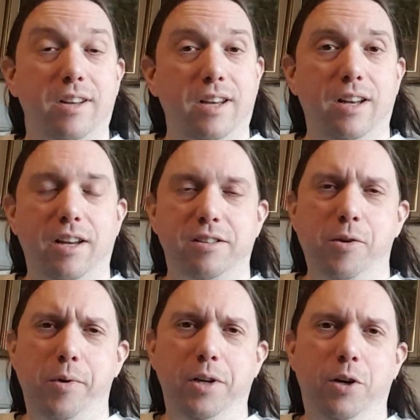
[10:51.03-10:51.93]
Yeah, let us
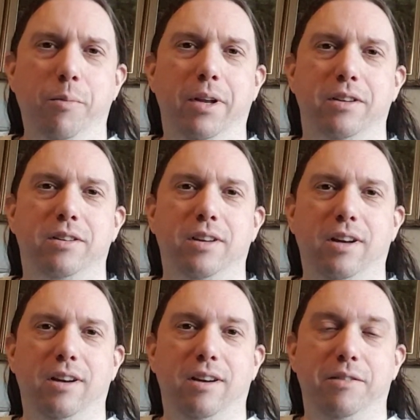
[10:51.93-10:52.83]
know in the comments
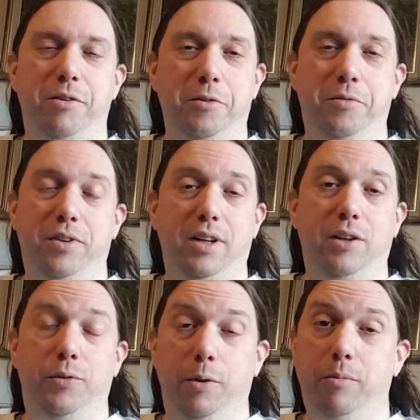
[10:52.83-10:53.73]
if you've seen
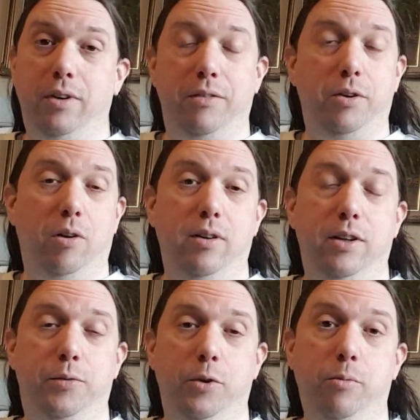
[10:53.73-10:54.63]
this film, if you own
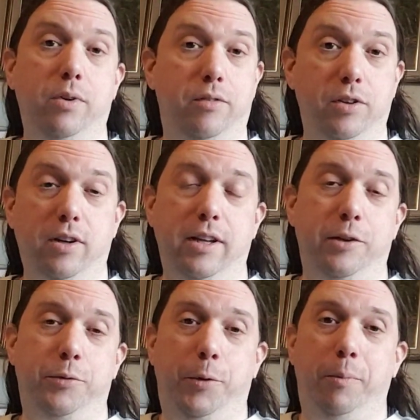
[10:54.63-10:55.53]
this film, if you like
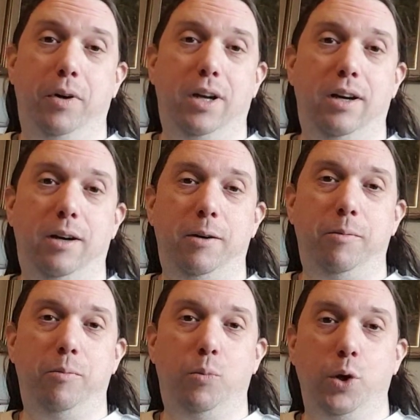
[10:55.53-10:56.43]
this film,
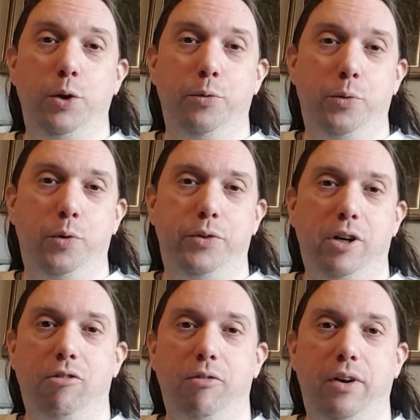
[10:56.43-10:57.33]
what your thoughts
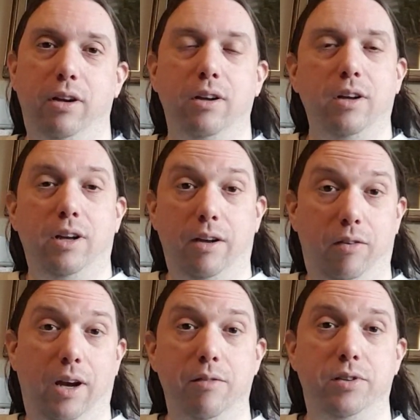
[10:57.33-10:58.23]
are of it. If
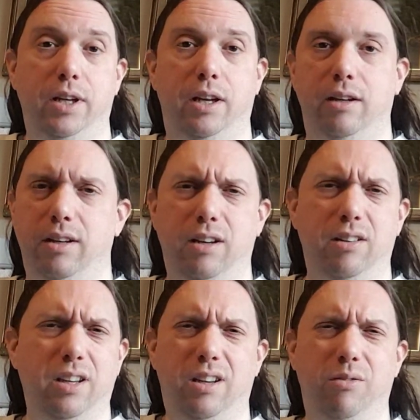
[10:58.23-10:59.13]
you have seen it, did you
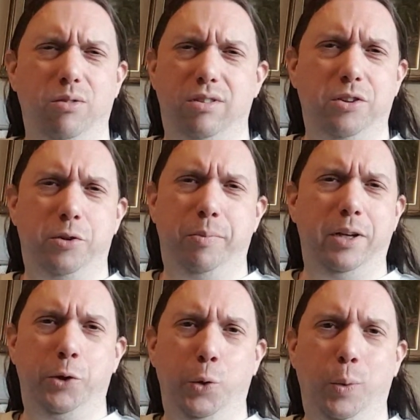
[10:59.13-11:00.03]
think it was just a
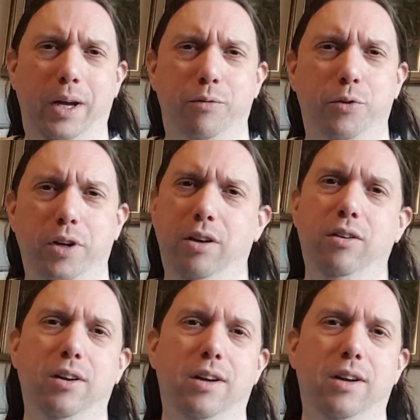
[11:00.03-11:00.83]
bit too weird for you?